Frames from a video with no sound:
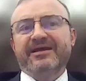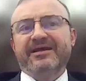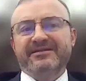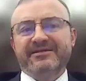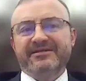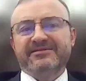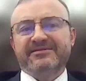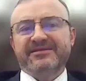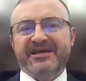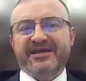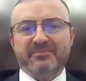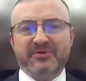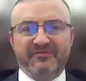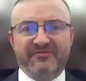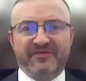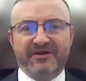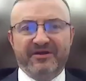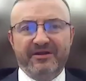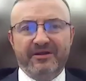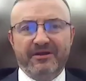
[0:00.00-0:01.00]
it didn't take
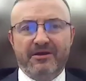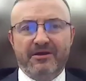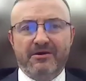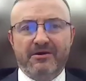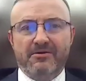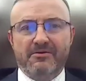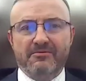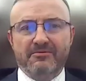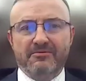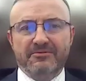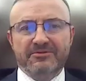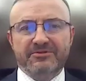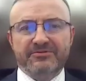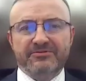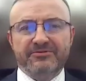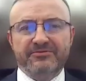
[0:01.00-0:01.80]
me very long